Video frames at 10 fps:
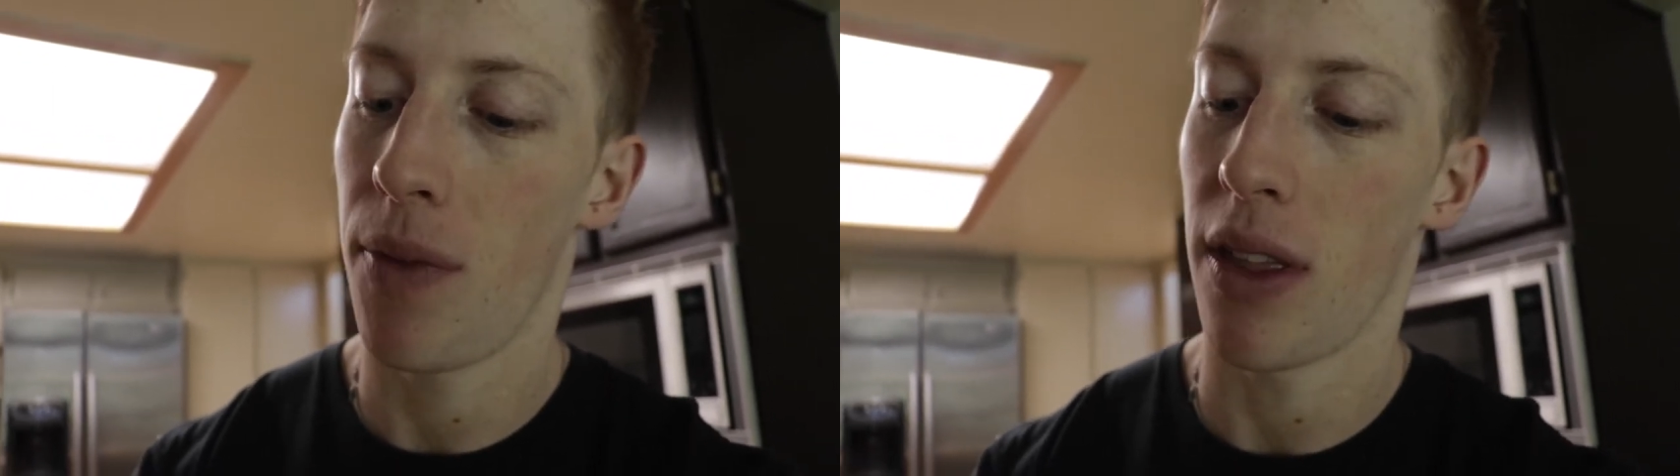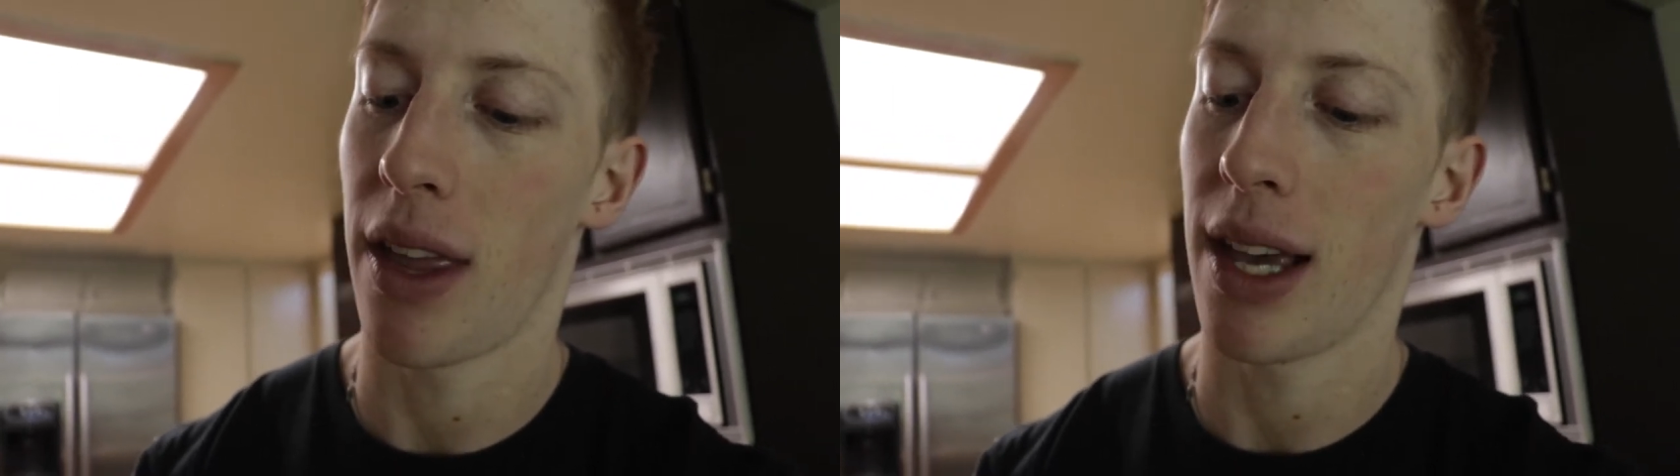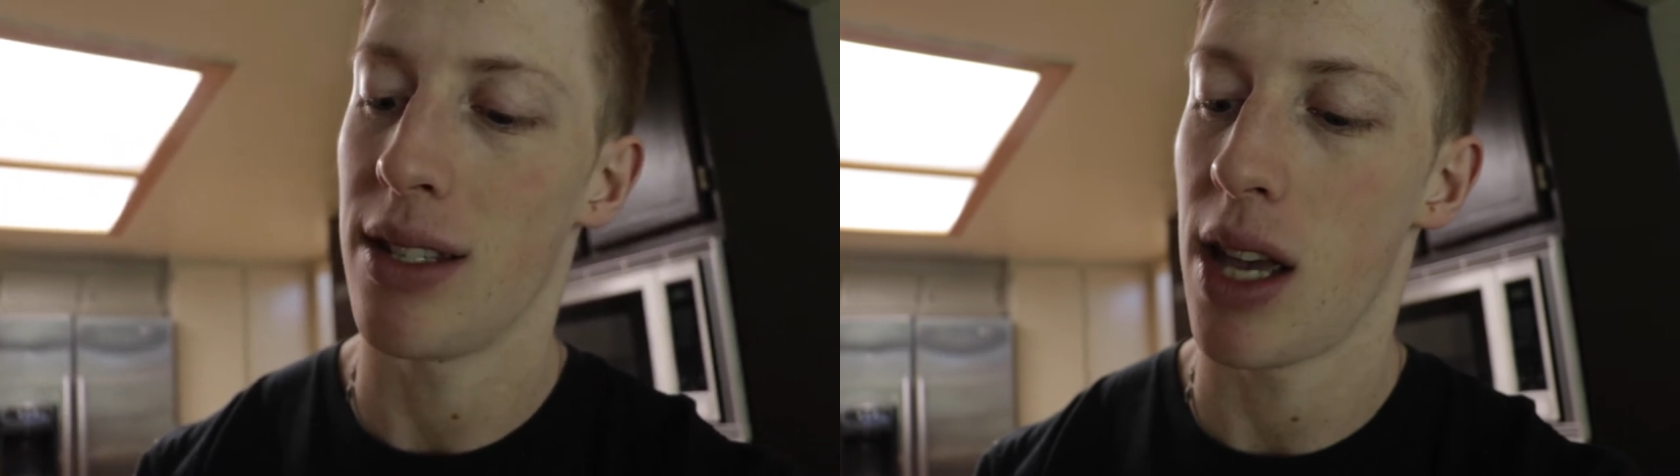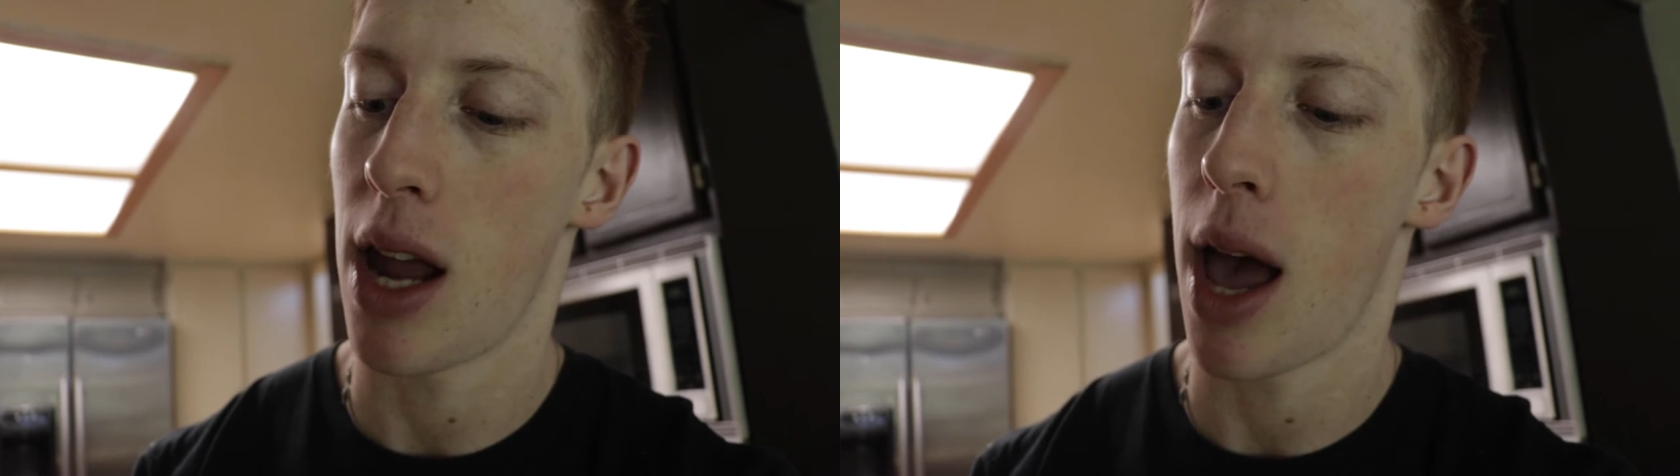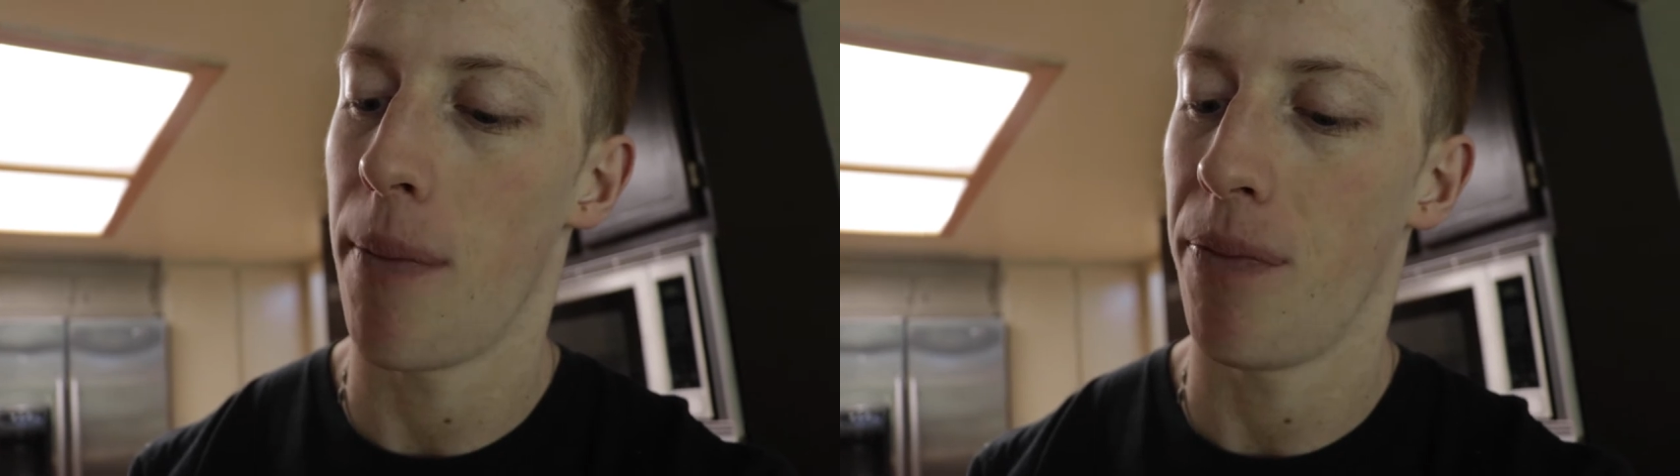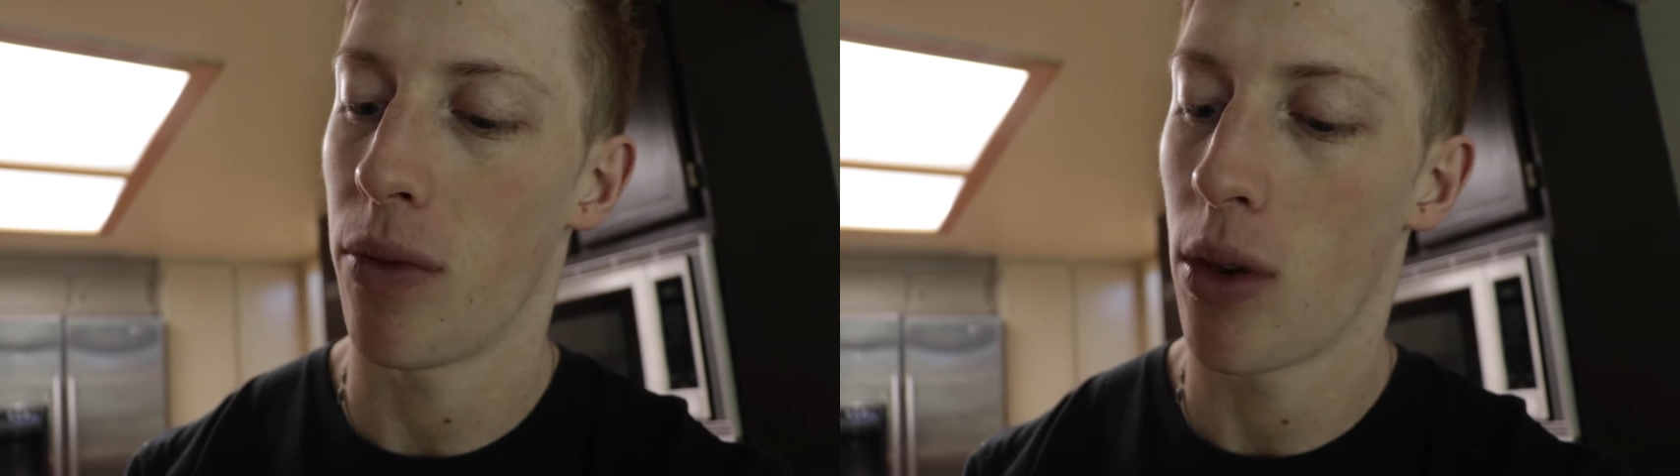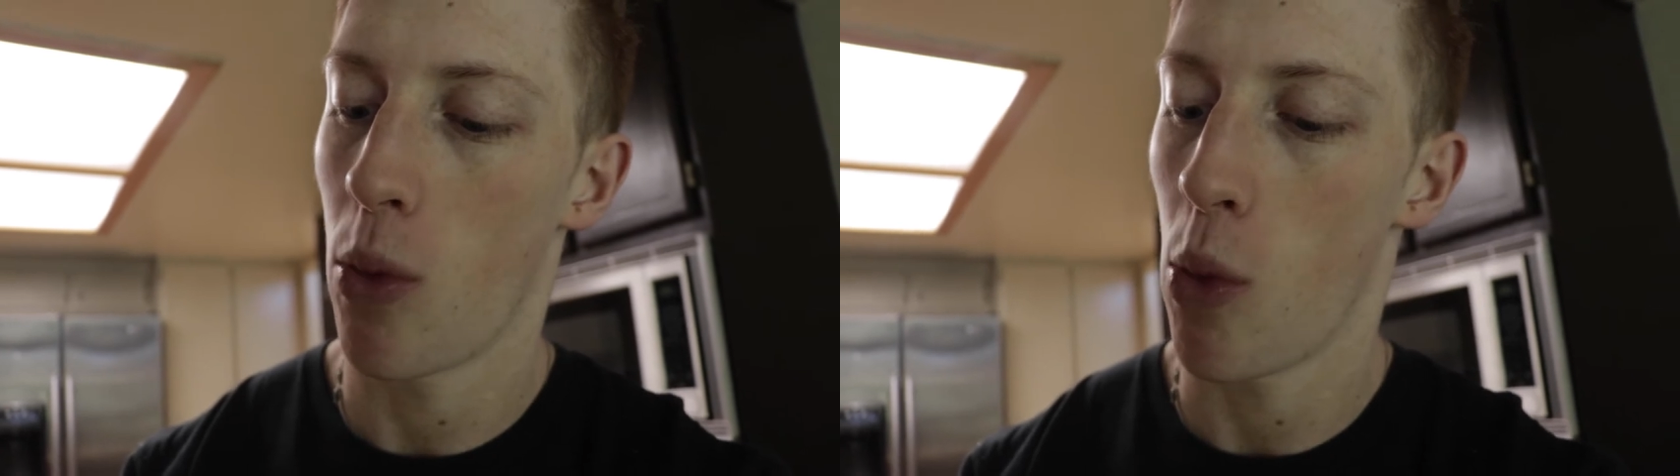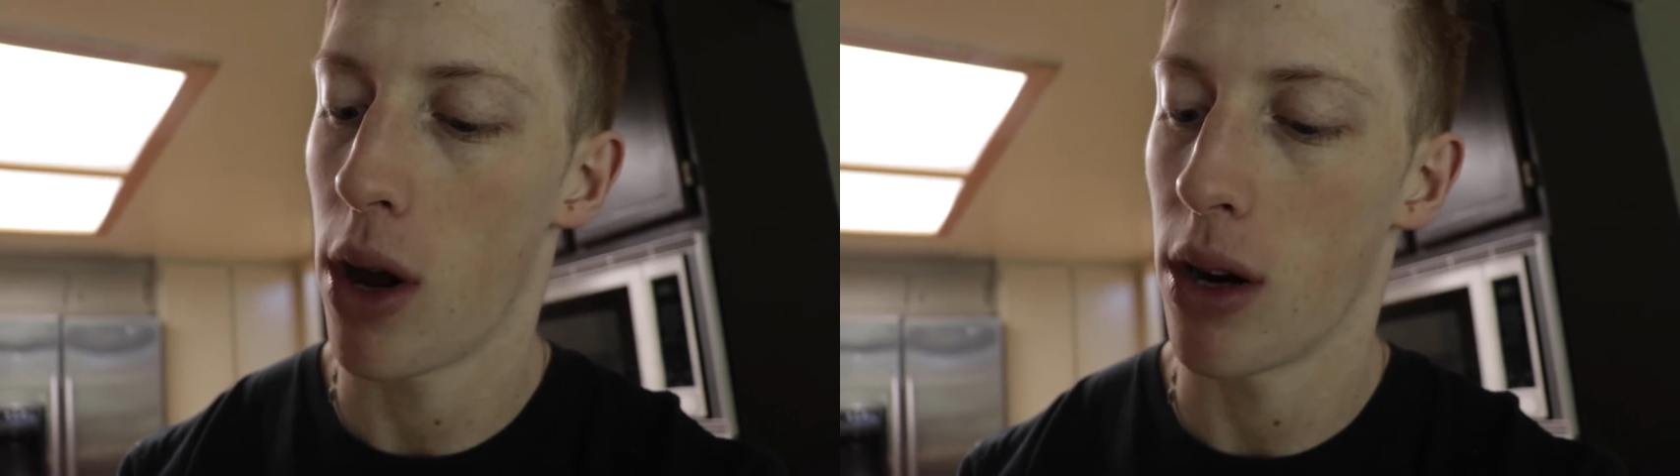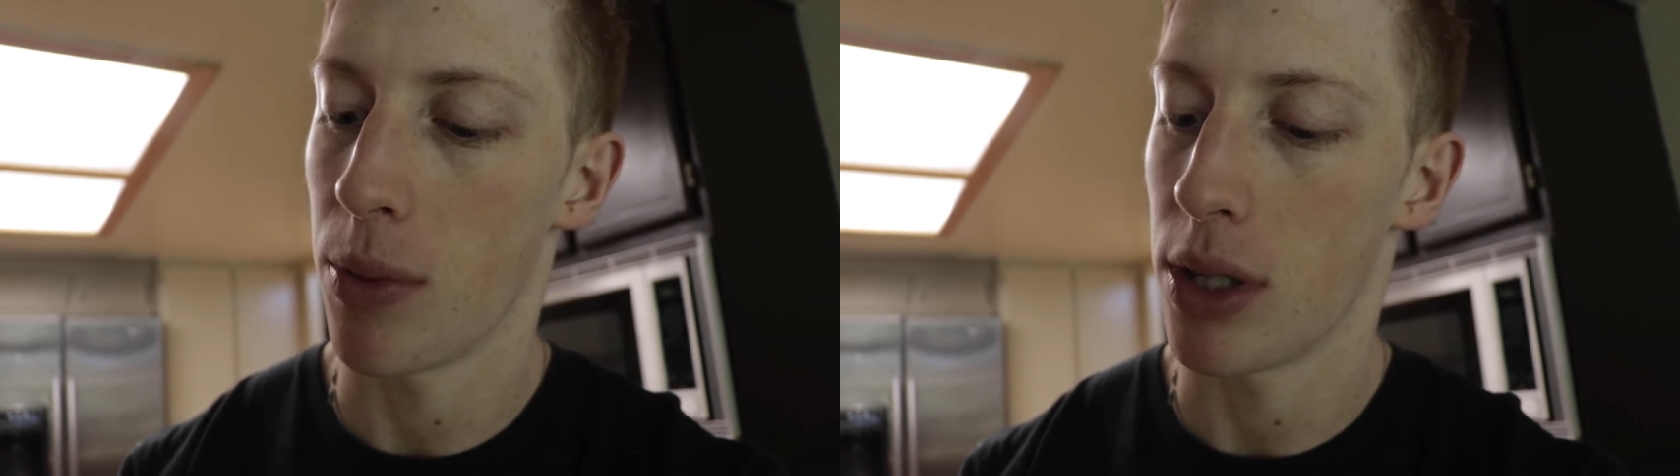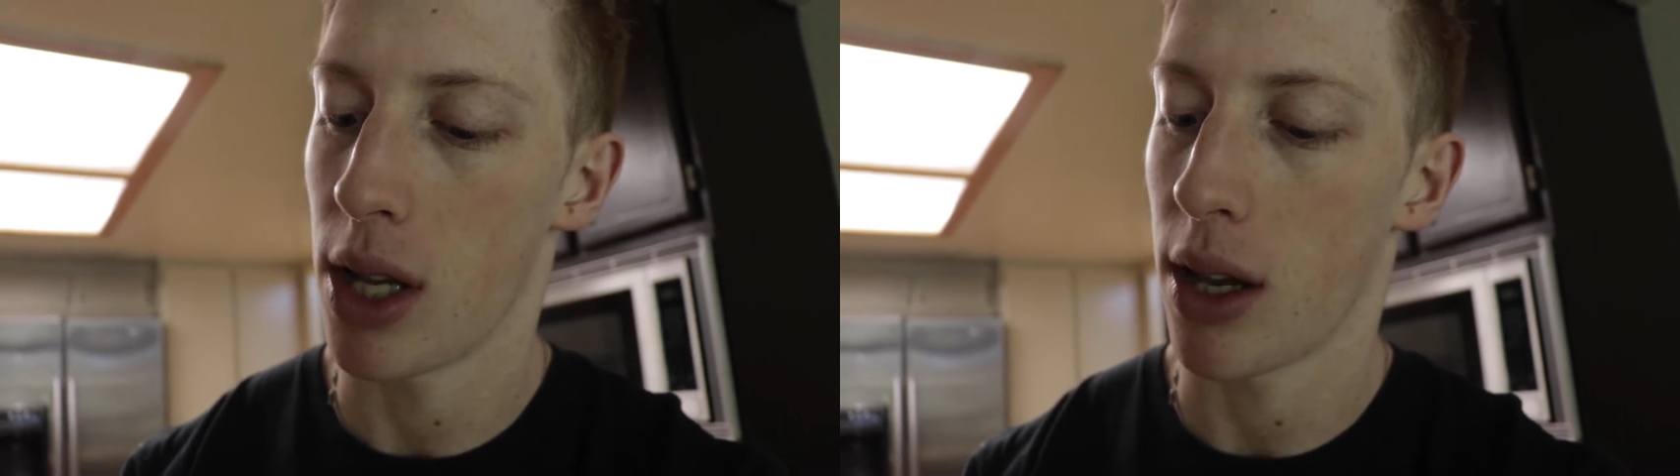And like I said, I'm 100%